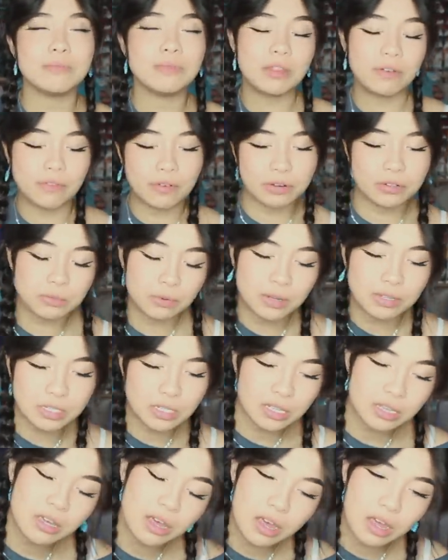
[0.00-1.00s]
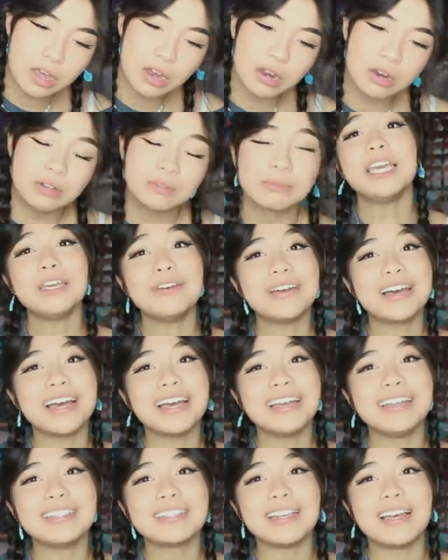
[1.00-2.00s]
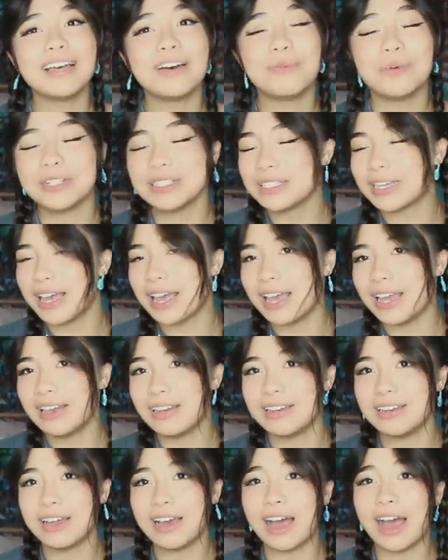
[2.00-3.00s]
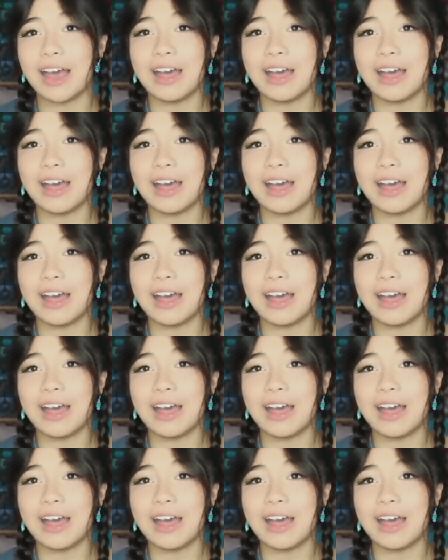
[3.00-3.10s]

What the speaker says: can be the first ones here. Thank you guys once again.